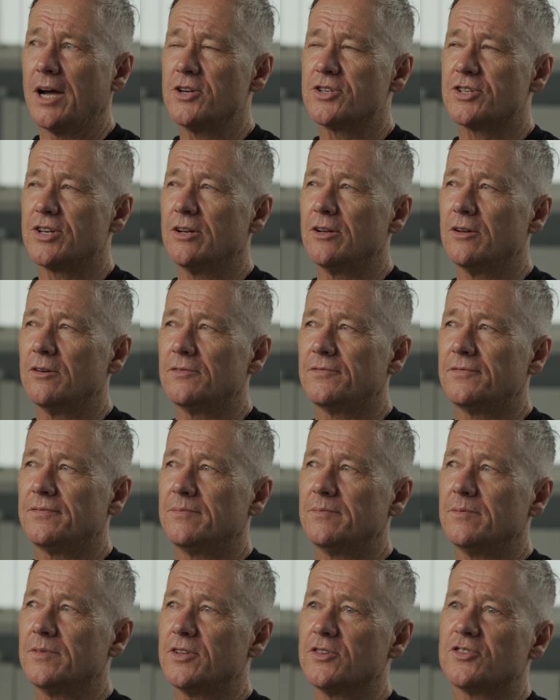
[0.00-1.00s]
used to love
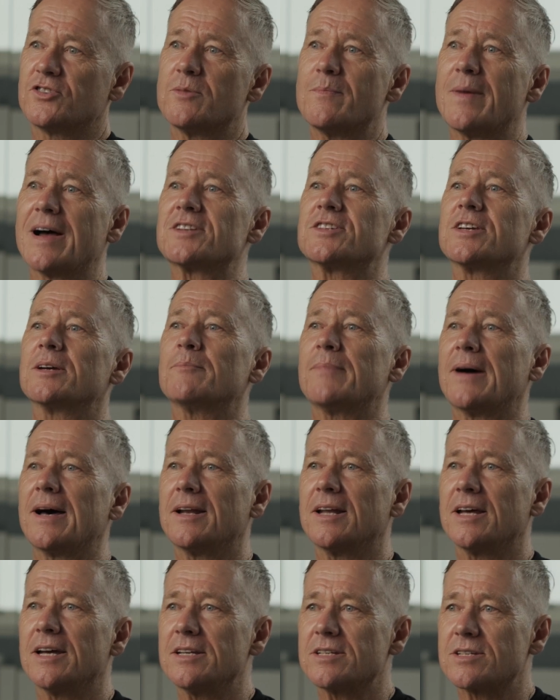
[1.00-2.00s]
the dramatic
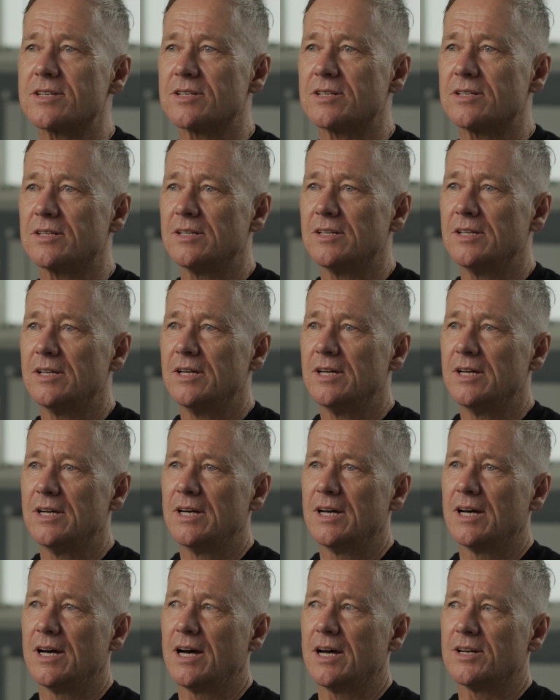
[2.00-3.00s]
ballets.
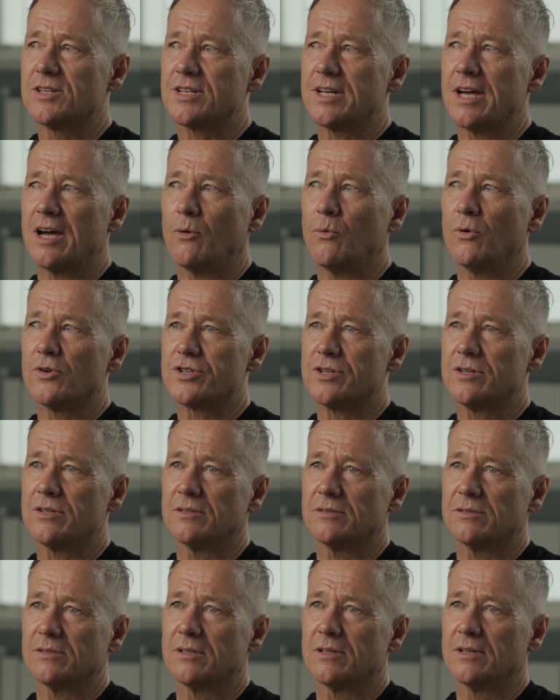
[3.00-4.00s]
I'd say I
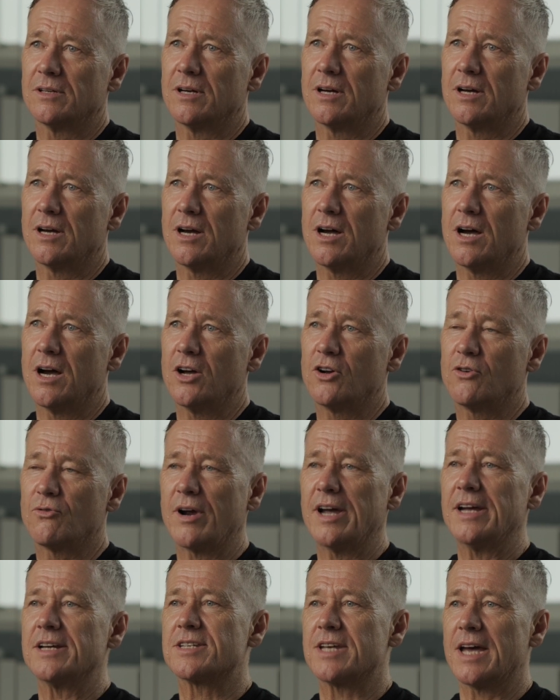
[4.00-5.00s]
wasn't a
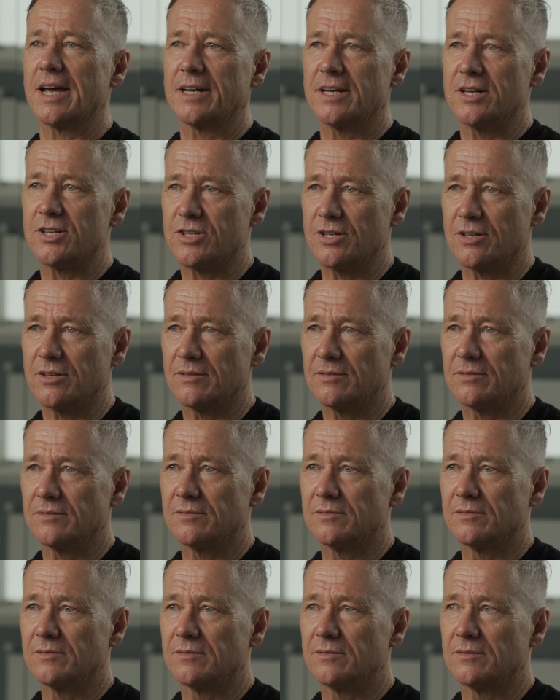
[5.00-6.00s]
great technician,
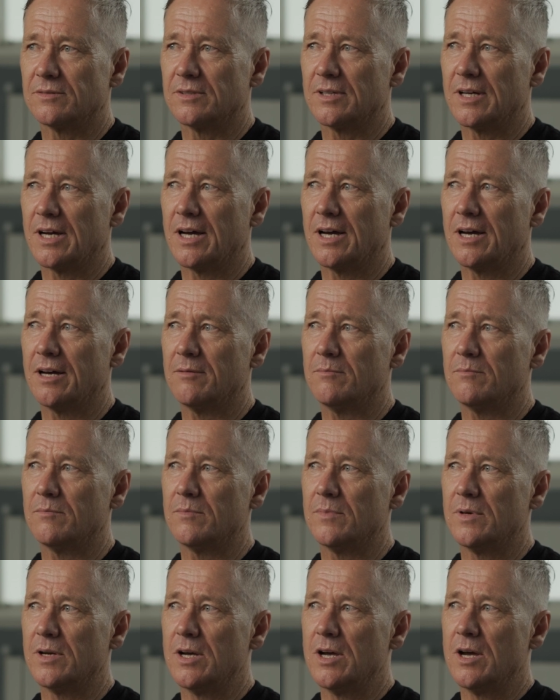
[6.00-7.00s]

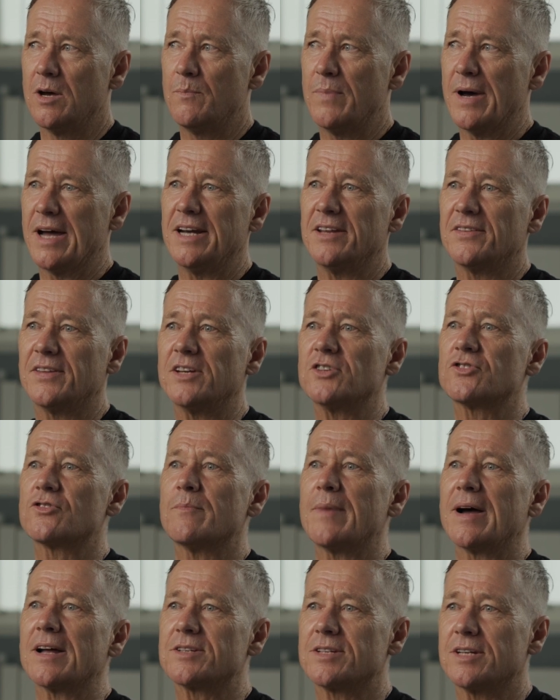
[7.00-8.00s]
but anything
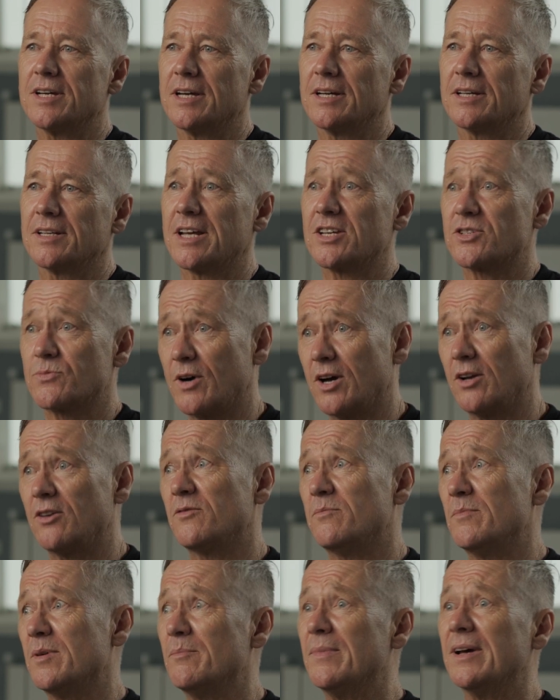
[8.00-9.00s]
dramatic. That's why I
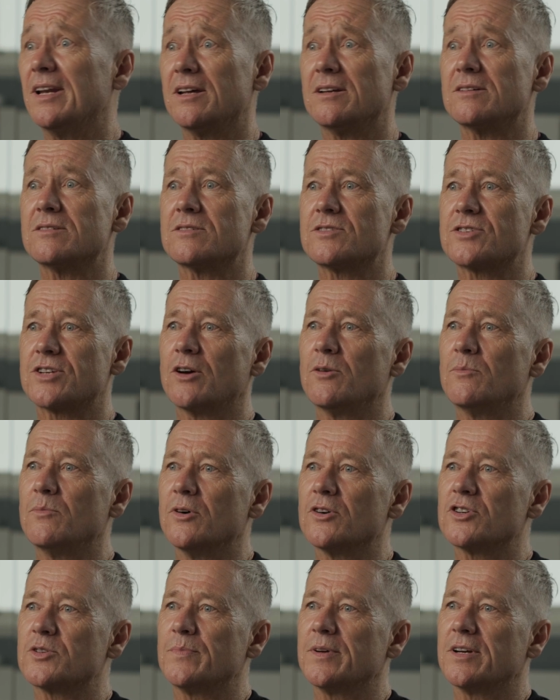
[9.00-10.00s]
love Macmillan so
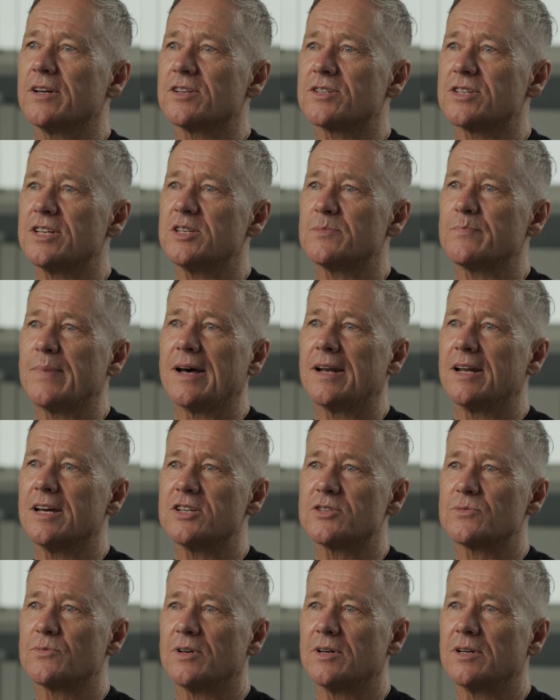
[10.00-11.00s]
much, because his
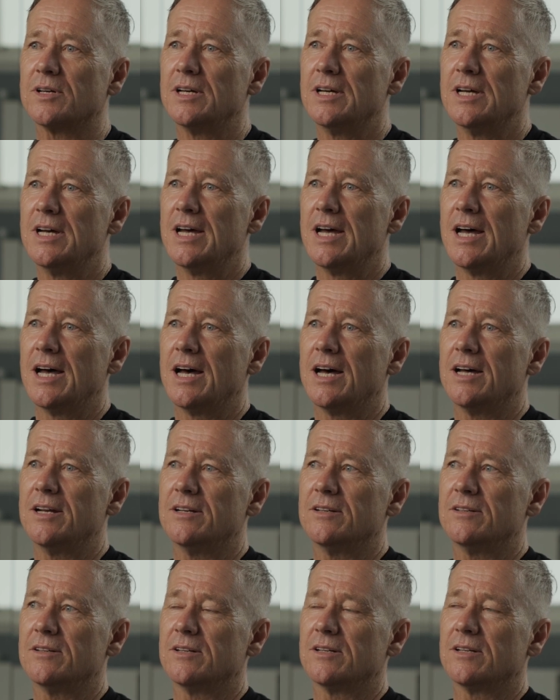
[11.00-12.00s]
ballets were,
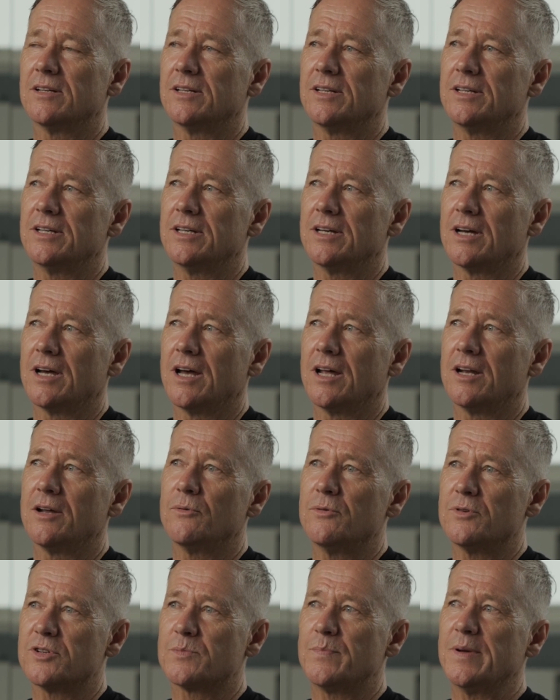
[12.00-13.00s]
and I know
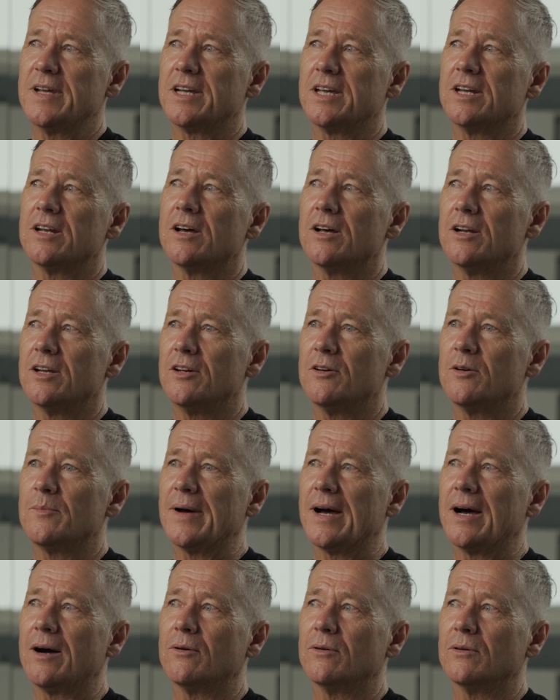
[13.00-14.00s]
we were speaking earlier
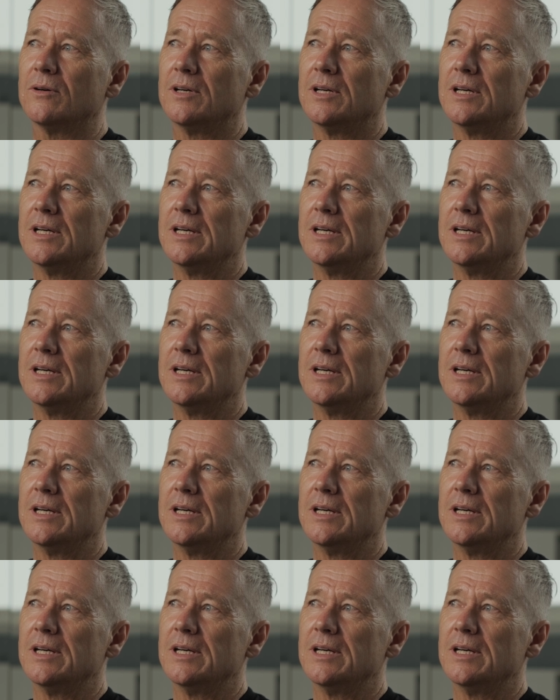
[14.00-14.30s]
about,